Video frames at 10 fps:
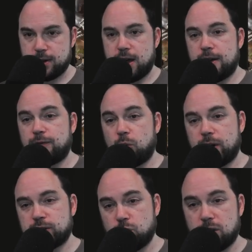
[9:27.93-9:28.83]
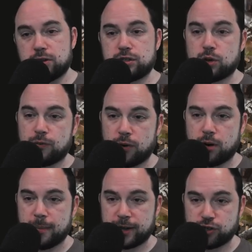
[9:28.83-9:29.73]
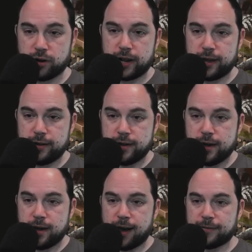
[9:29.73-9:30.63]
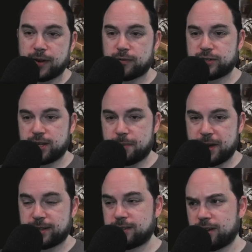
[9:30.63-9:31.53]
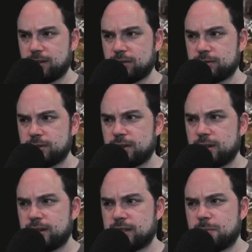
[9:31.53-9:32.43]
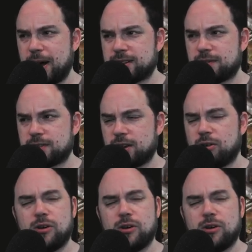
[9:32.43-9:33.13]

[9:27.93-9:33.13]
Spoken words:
And for what it's worth, so far on my journey, I've never seen a main skill that's a passive skill.